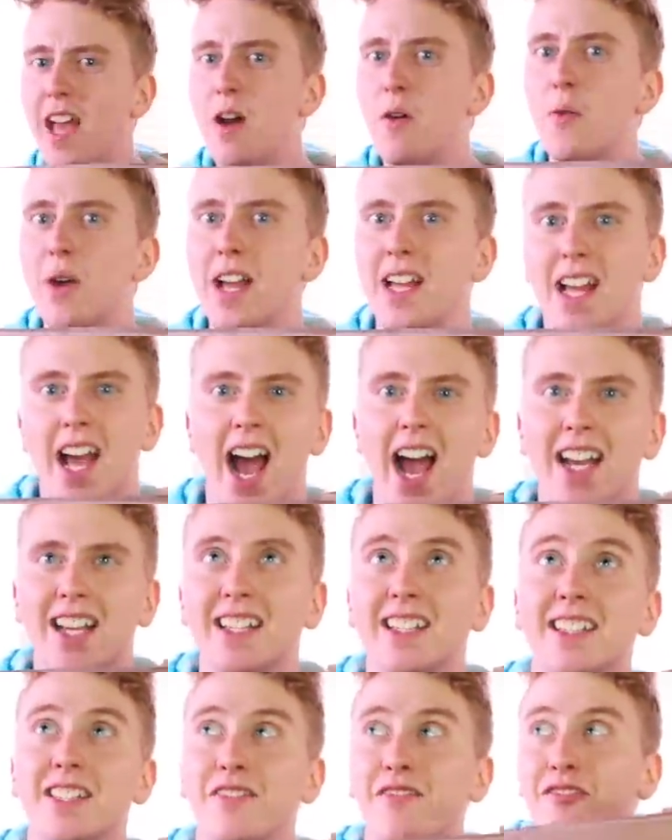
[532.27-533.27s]
that way I
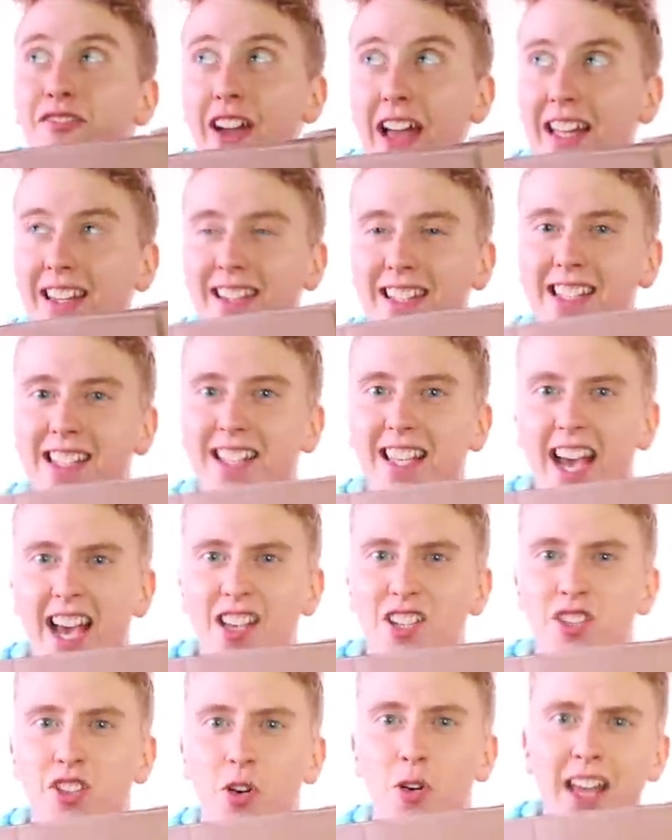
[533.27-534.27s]
can defend this
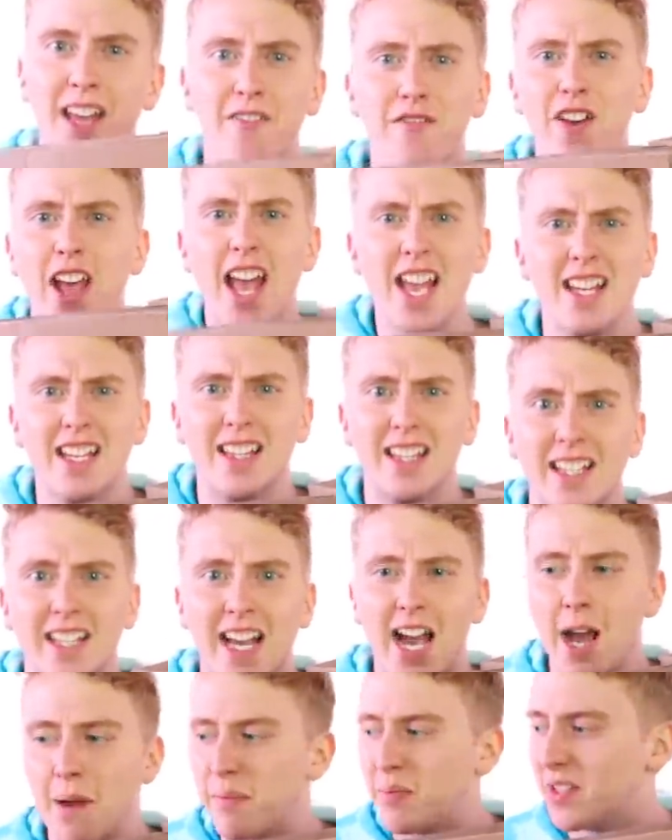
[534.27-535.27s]
castle if anything
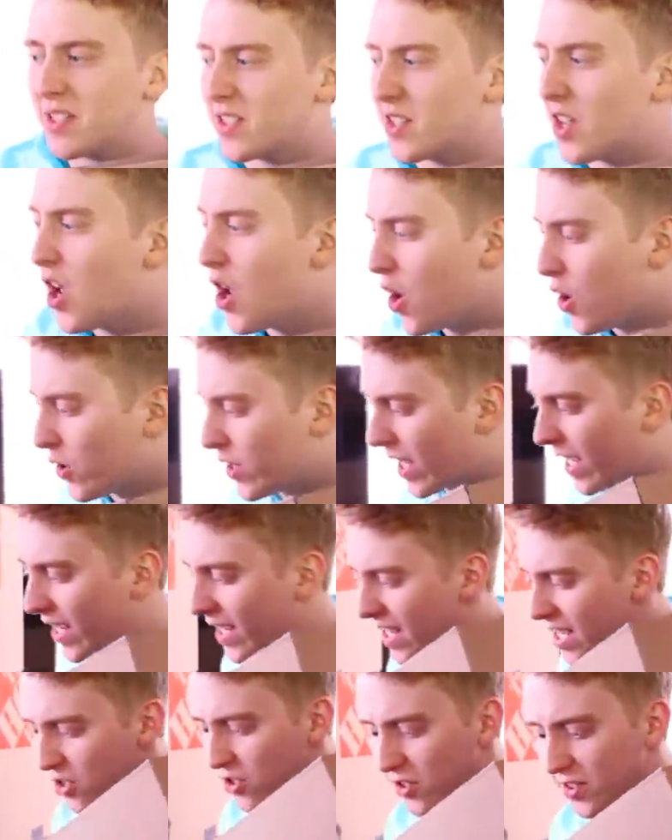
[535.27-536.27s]
happens.
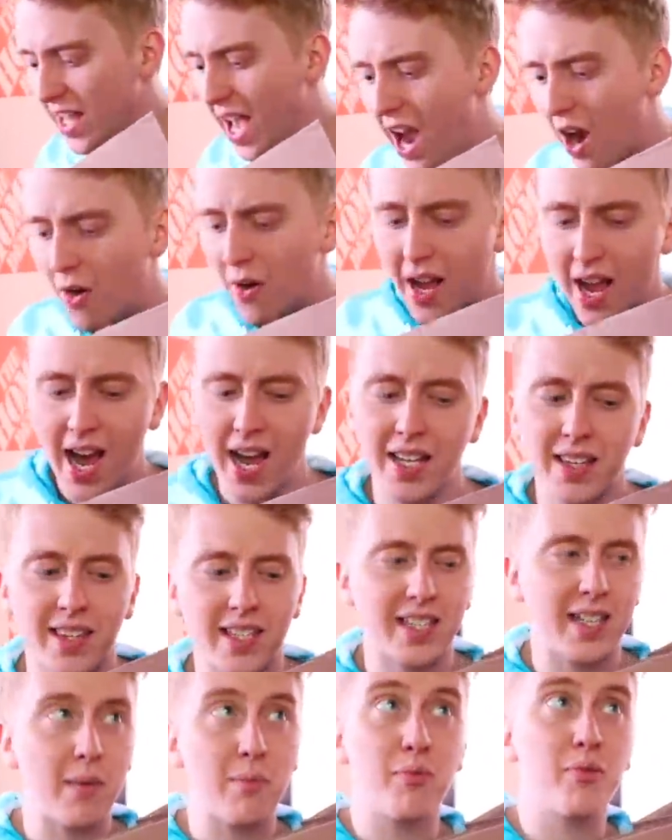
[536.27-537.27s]
Okay, so now I
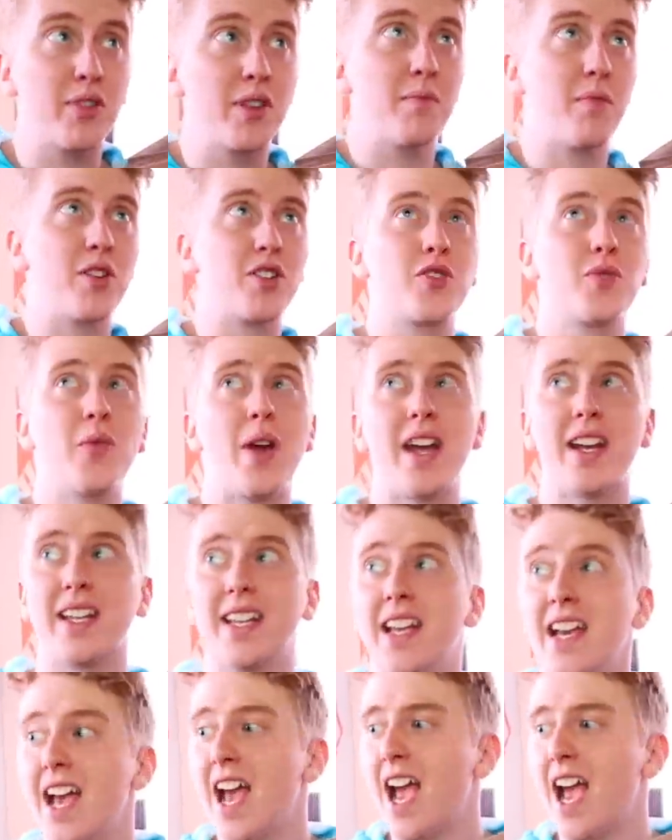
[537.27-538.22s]
think I'm pretty much ready.